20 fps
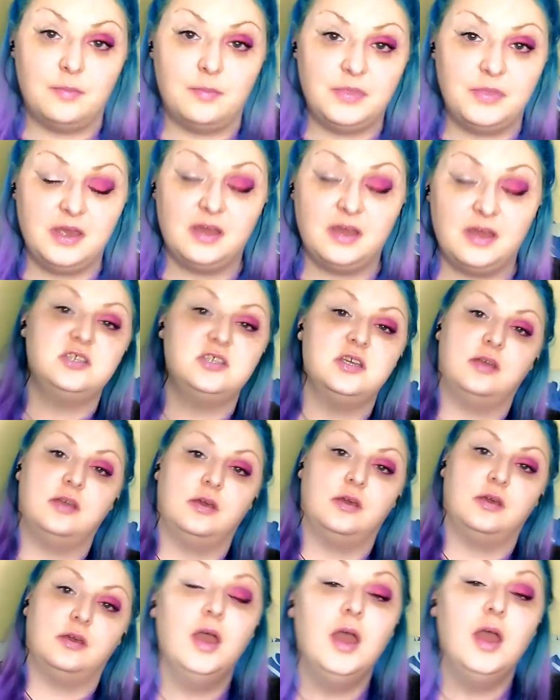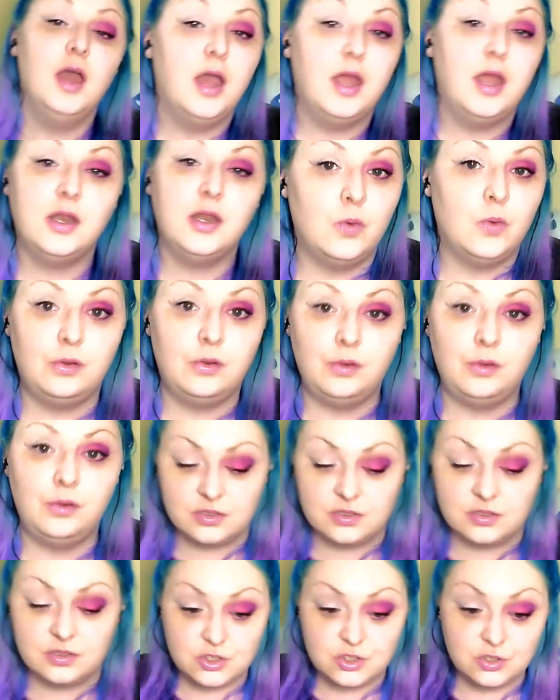the eyeshadow and it won't last
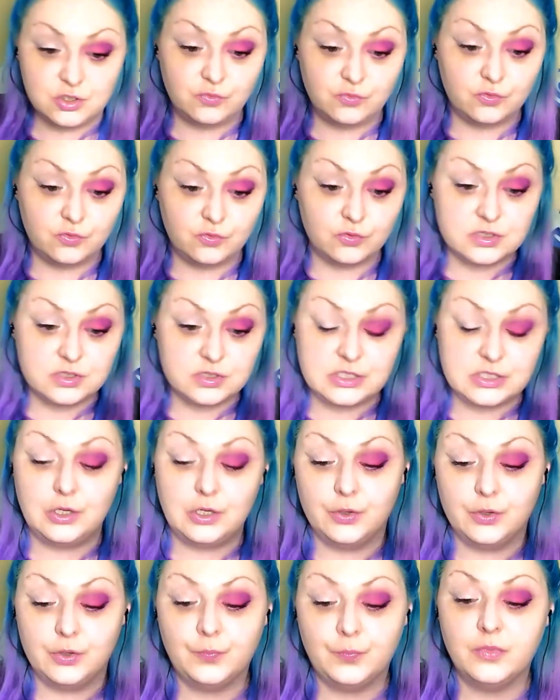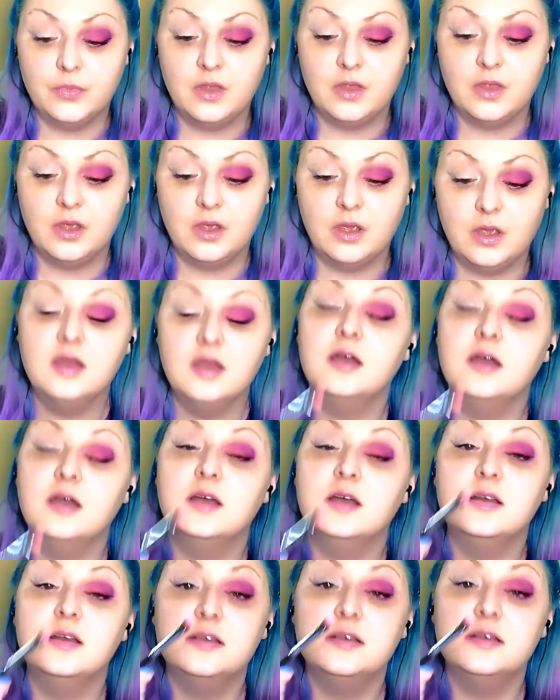you for as long. So
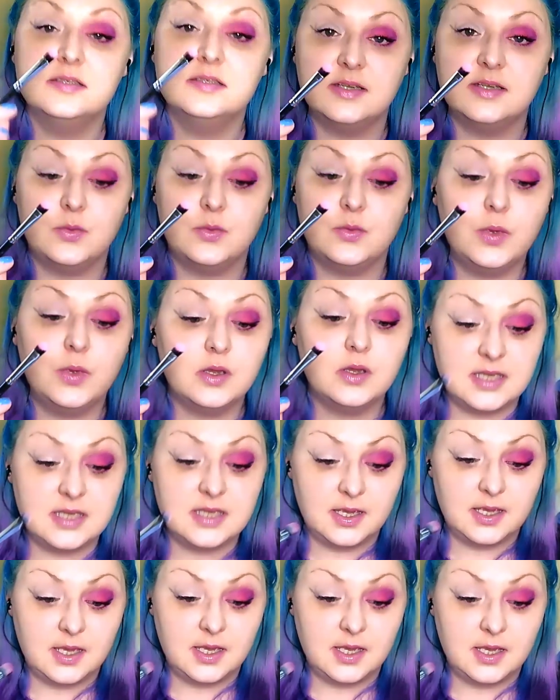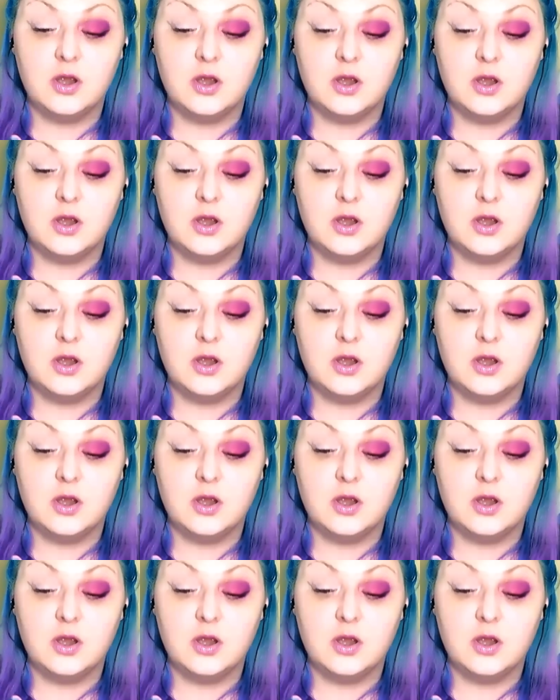now we're going to take our brush